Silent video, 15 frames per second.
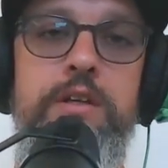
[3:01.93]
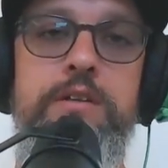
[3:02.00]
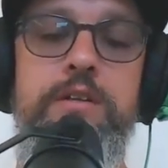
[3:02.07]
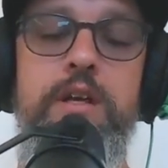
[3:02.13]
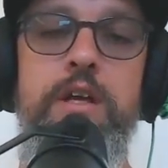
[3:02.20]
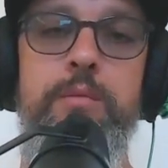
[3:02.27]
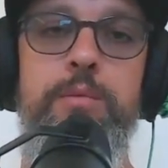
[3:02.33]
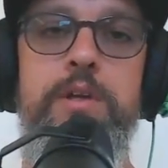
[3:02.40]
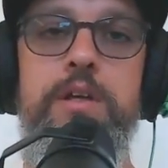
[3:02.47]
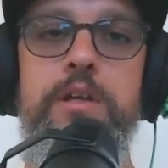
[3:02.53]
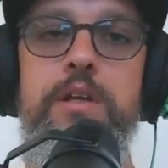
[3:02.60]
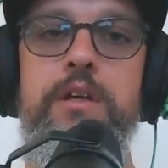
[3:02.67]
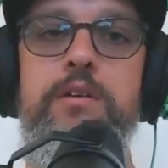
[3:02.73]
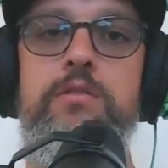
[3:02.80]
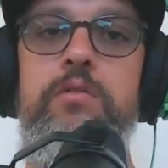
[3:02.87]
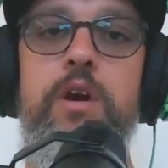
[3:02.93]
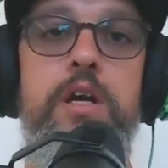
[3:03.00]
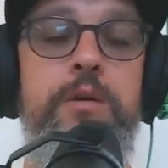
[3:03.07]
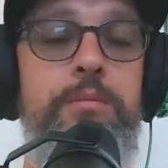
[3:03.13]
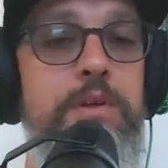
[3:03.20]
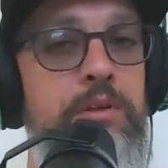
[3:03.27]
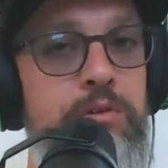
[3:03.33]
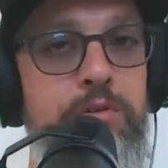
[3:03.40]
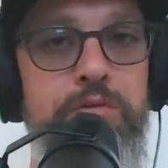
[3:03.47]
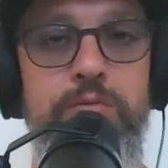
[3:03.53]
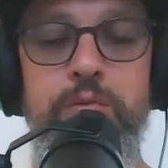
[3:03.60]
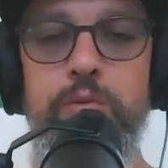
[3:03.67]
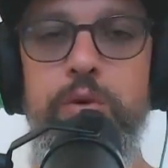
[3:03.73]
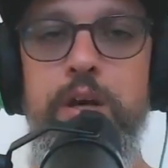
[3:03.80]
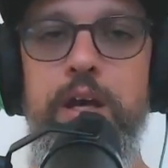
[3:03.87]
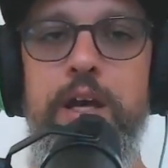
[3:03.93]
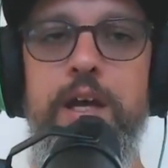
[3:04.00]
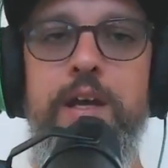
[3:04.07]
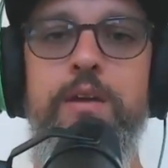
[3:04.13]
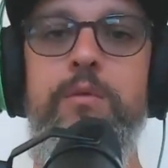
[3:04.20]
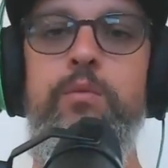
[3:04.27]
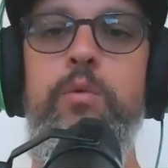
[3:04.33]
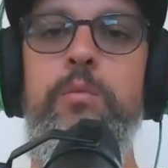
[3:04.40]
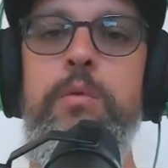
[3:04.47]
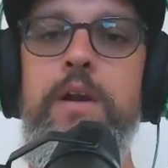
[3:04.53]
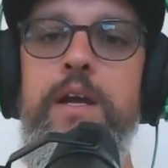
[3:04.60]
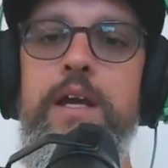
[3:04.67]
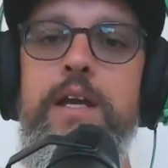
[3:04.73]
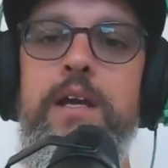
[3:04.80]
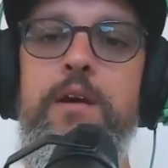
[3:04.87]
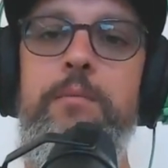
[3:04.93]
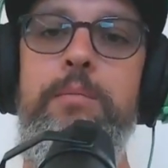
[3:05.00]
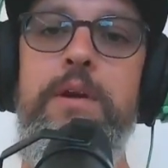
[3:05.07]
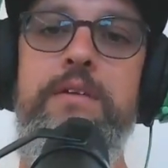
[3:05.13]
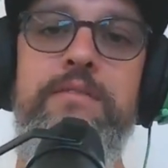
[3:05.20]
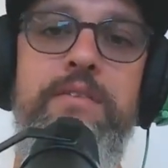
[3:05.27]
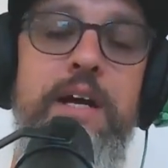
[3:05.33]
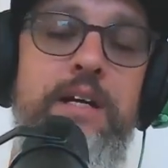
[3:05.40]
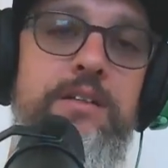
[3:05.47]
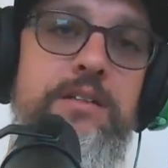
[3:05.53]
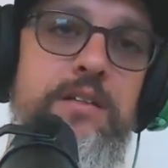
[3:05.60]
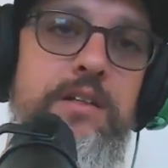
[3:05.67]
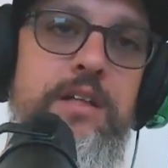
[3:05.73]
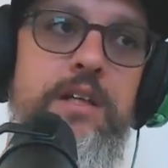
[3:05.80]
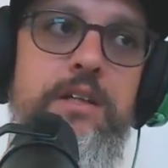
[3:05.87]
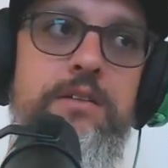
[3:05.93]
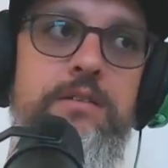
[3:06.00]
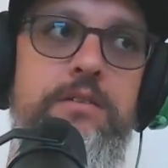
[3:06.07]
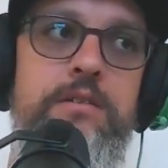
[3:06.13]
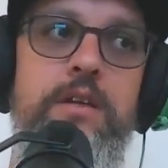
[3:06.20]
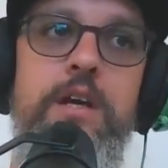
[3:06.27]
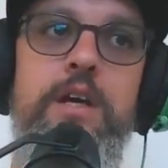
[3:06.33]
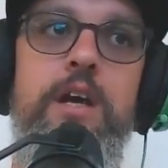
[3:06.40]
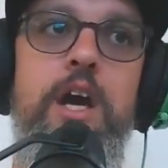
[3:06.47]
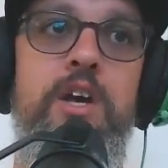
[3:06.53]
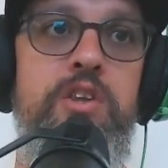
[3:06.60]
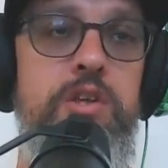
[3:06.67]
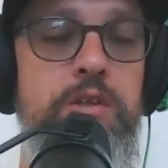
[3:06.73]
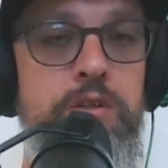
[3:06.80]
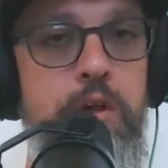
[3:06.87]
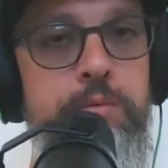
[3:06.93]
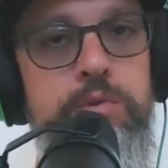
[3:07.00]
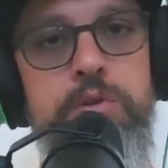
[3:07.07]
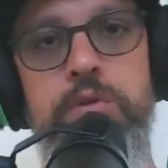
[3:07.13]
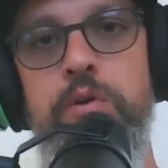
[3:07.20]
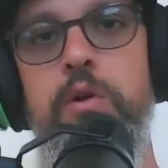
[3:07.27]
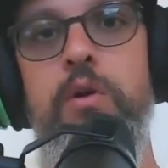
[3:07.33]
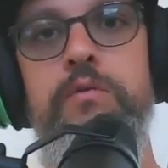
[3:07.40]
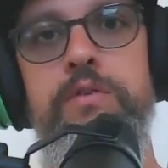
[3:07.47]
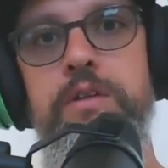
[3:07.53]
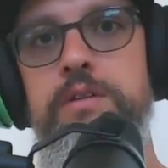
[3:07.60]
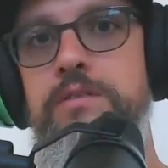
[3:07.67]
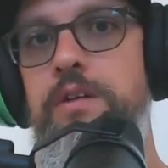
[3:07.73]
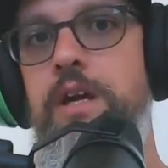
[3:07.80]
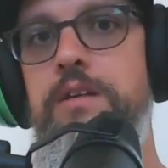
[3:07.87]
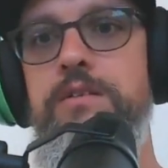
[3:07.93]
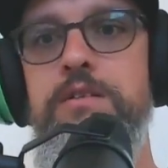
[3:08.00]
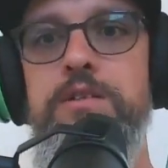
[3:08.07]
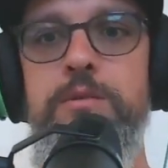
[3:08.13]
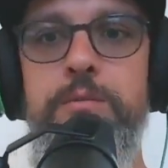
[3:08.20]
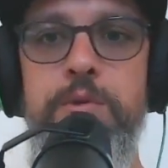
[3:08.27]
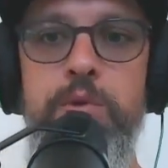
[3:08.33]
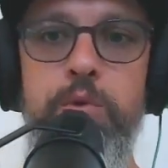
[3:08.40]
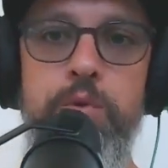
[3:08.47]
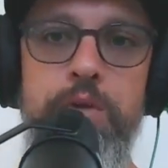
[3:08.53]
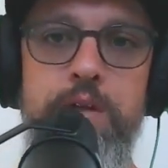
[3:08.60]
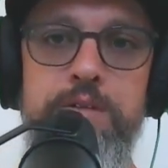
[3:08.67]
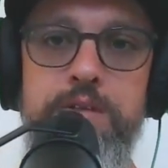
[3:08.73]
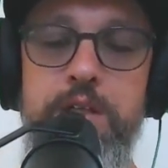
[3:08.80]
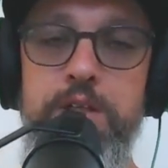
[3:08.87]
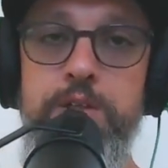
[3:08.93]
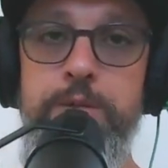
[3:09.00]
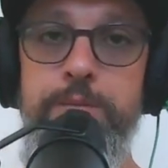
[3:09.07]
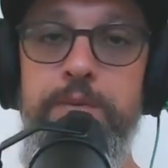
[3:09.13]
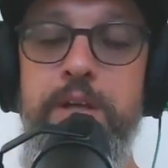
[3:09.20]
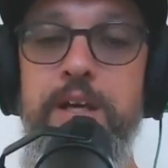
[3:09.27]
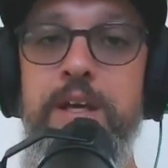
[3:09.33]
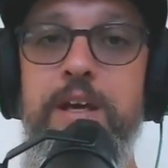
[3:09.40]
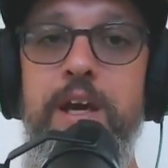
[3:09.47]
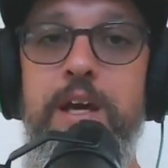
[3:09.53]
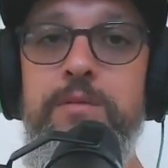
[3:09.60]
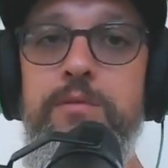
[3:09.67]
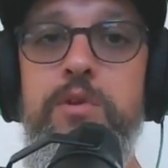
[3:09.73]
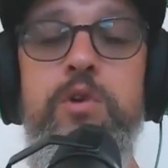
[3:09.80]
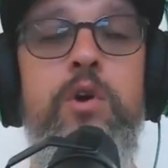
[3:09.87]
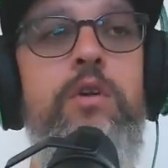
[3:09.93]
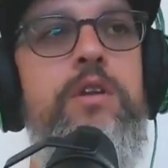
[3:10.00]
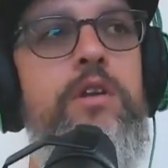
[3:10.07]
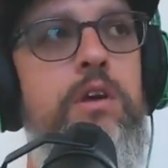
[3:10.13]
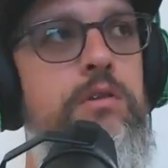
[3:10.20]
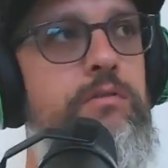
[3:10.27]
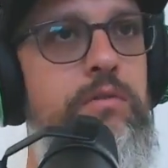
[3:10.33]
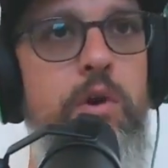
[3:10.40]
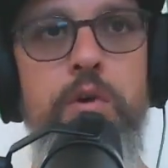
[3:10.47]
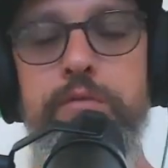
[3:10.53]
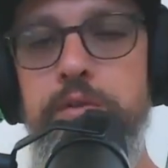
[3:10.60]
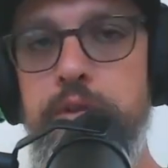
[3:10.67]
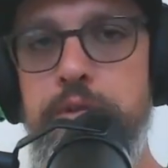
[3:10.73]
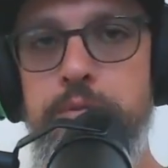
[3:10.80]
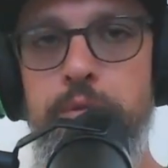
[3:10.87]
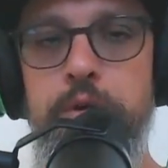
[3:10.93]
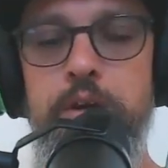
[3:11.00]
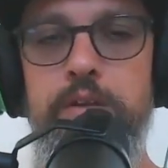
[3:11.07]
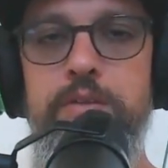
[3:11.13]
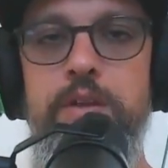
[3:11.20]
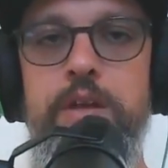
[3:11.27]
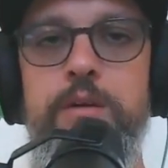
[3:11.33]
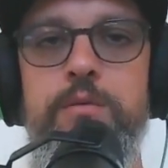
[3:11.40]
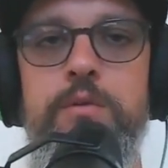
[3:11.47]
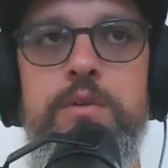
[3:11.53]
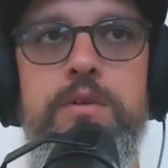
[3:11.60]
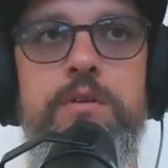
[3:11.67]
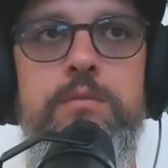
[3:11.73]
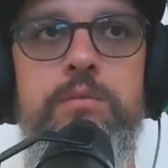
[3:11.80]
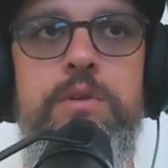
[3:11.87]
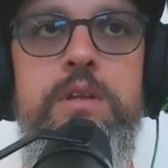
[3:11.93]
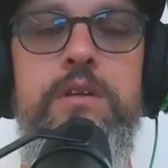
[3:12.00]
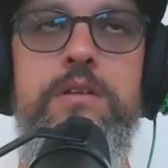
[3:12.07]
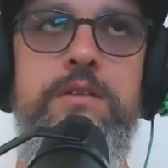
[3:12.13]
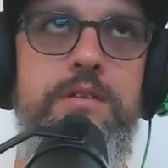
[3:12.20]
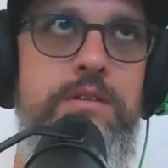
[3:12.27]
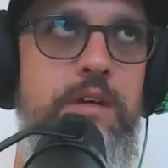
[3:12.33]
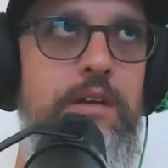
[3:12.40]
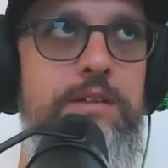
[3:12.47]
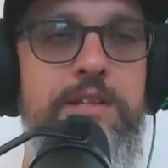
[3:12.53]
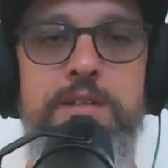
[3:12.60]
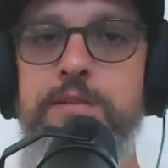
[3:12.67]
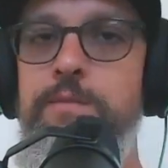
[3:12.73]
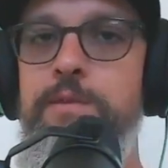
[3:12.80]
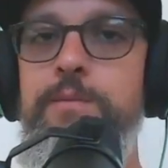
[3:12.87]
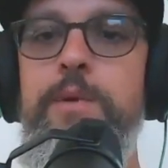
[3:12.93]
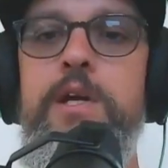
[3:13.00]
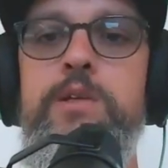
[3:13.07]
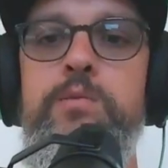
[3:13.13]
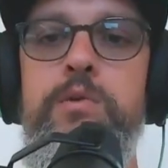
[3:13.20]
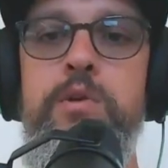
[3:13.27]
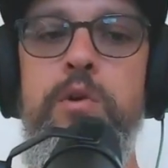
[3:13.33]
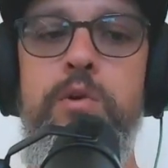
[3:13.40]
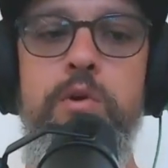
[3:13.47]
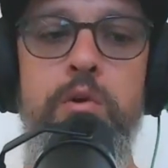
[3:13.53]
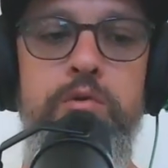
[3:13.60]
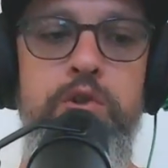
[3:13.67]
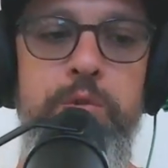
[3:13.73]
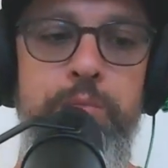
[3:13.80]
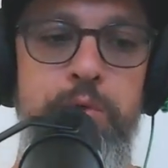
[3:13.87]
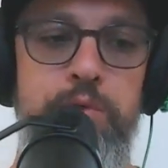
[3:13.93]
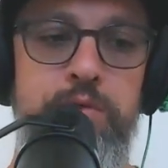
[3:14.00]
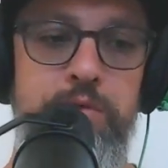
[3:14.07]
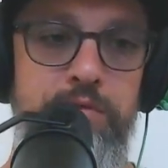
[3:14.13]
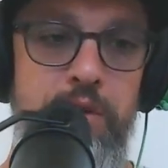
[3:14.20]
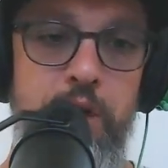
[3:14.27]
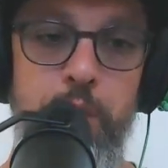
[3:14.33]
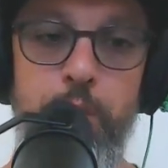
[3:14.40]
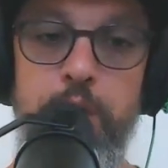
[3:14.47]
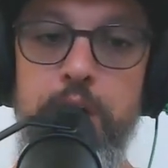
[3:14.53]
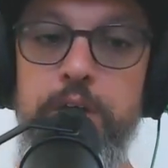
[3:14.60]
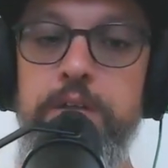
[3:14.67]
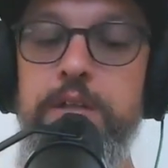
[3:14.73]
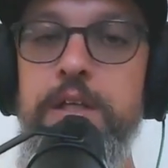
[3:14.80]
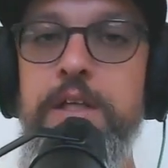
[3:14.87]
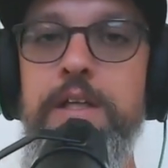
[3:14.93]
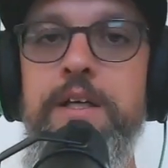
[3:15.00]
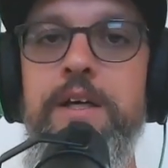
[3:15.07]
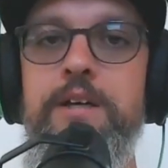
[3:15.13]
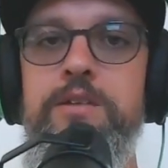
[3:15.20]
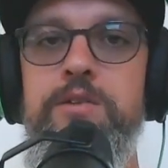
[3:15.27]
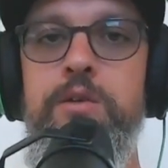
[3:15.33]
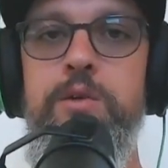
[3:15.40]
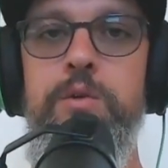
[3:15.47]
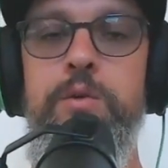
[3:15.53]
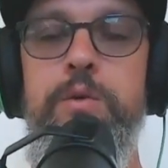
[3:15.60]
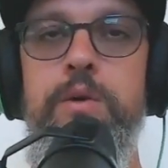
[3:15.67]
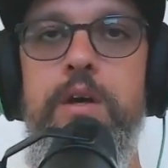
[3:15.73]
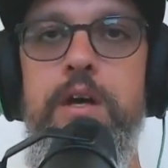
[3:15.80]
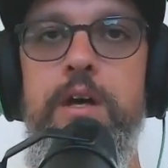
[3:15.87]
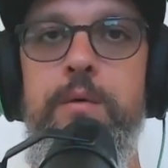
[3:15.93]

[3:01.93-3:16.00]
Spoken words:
it is going to be incredibly useful and will play a big factor in the adoption of the design system in the organization. And you got the obvious one, I think, within the design system space, we know contribution very well. So